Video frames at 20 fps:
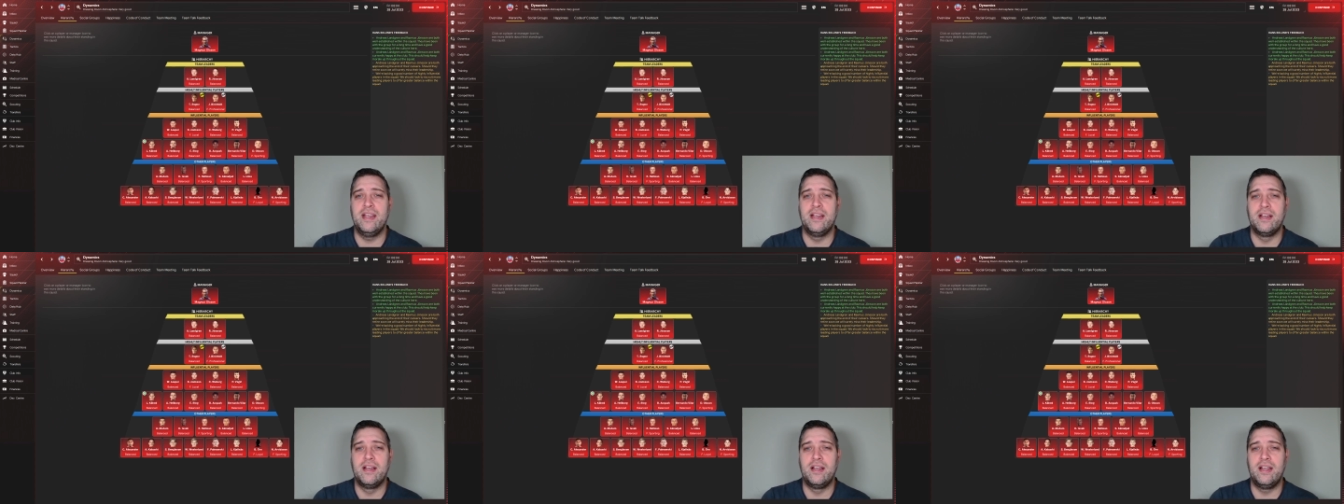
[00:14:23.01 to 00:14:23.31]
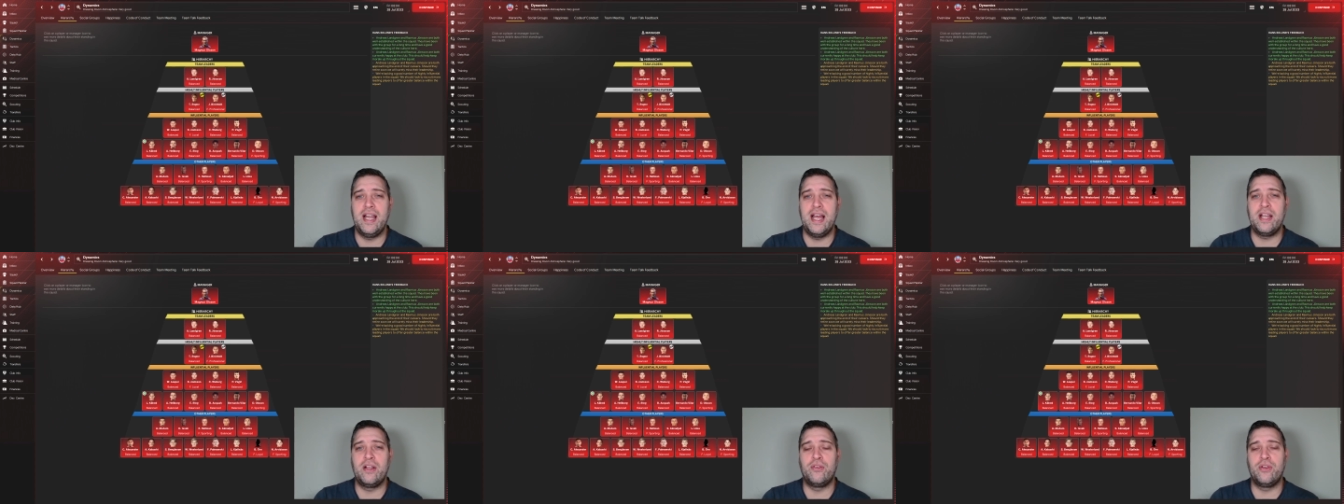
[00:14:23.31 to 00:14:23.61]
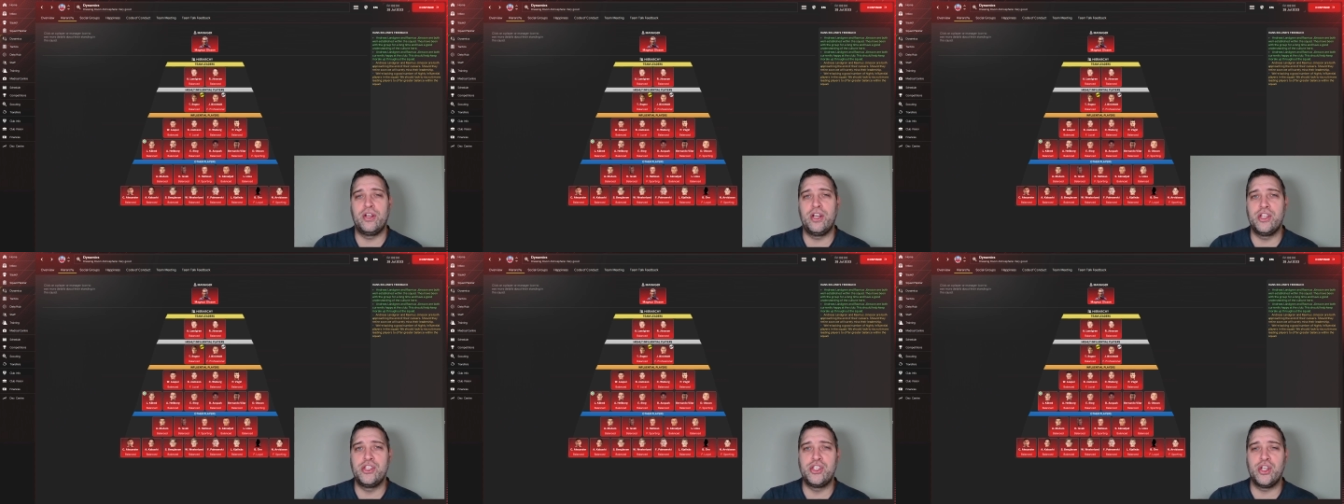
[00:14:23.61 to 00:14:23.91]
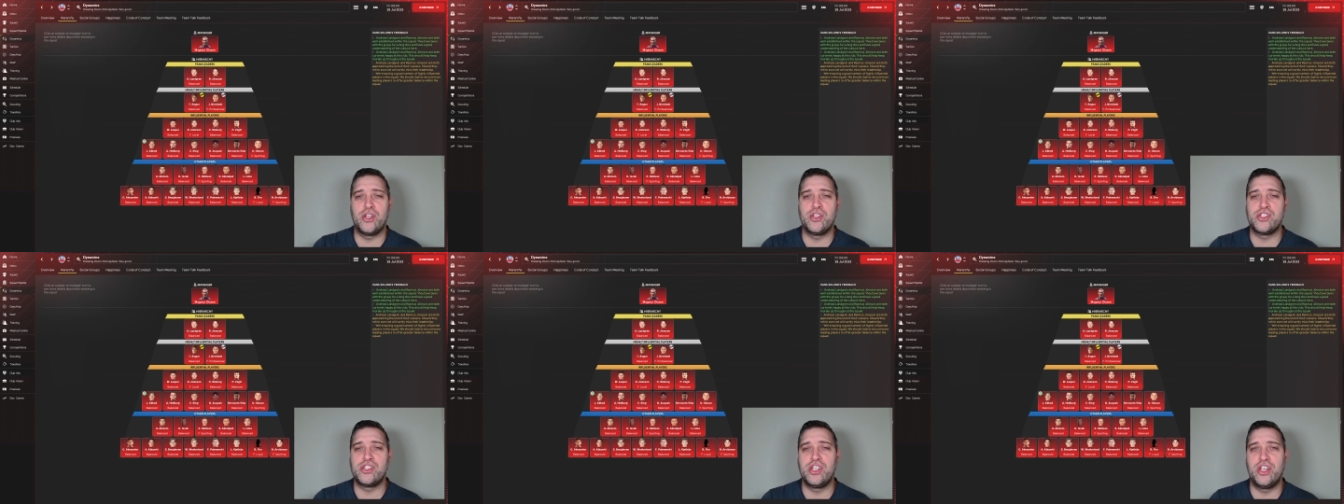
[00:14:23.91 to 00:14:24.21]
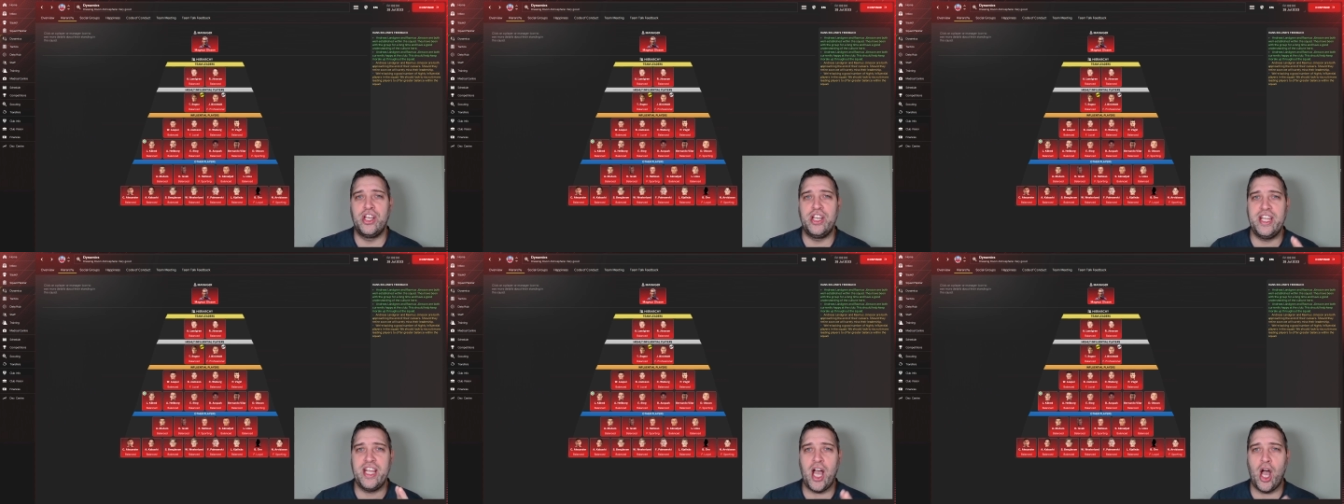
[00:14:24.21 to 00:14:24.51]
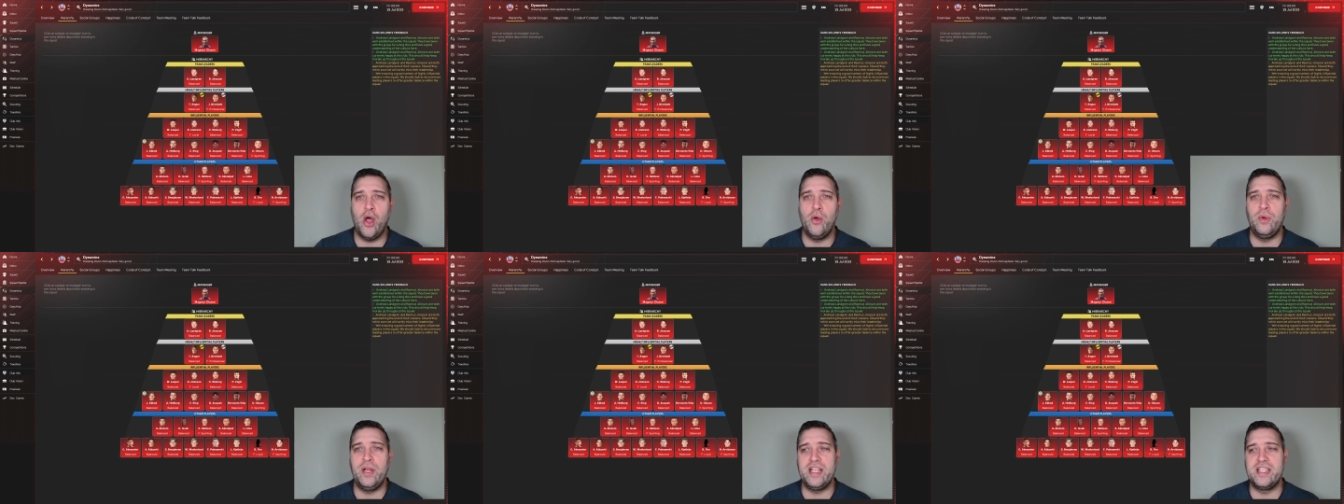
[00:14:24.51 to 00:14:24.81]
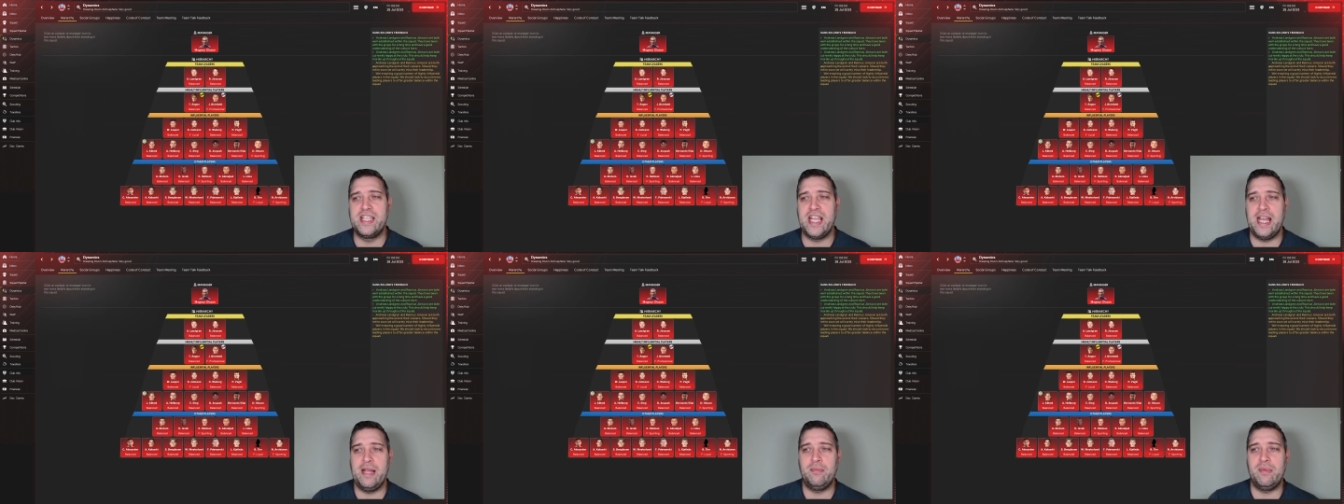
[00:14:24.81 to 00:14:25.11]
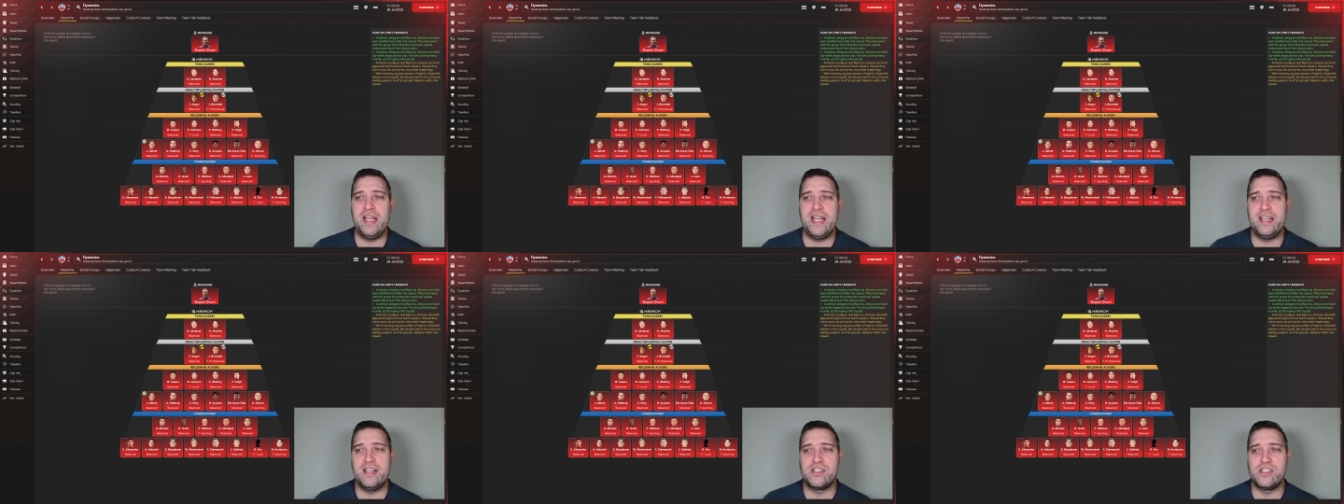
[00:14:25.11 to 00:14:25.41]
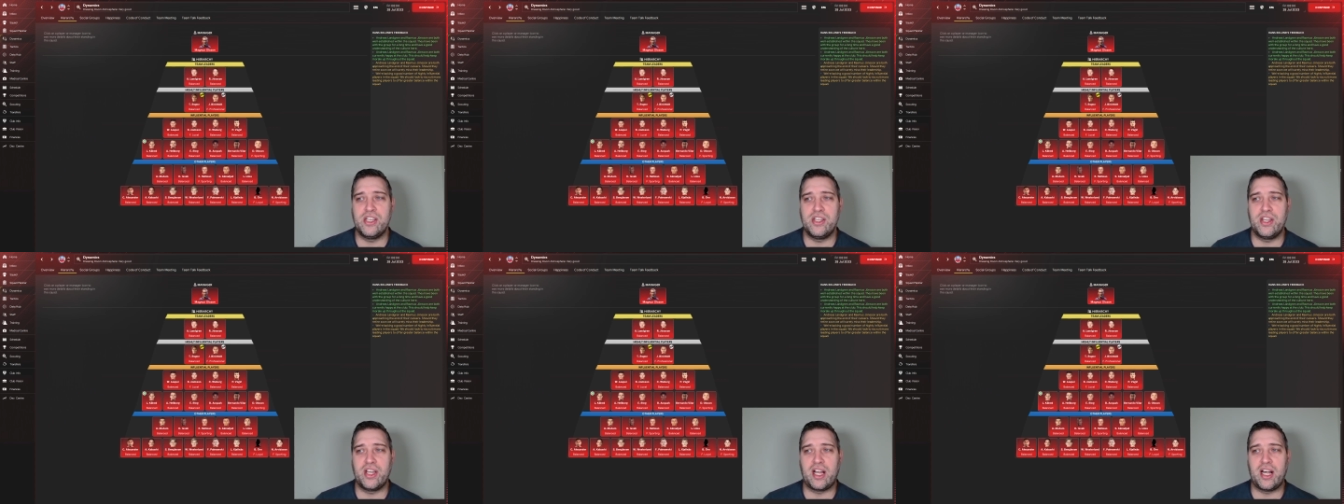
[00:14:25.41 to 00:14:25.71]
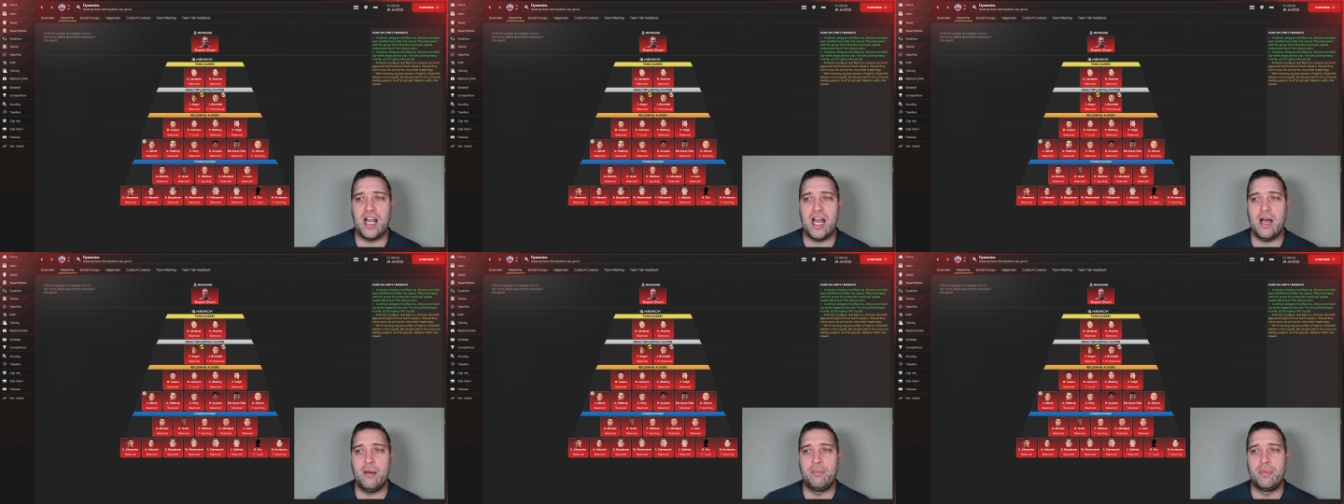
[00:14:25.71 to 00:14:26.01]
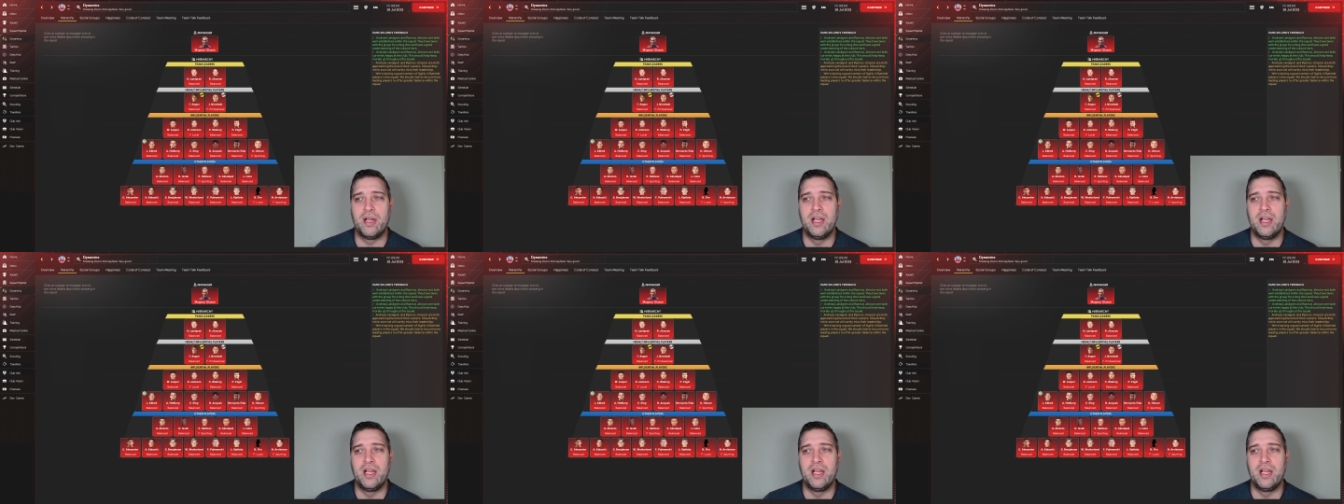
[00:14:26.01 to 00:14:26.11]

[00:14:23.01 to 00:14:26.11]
Landgren and Johnson are the only team leaders at the club.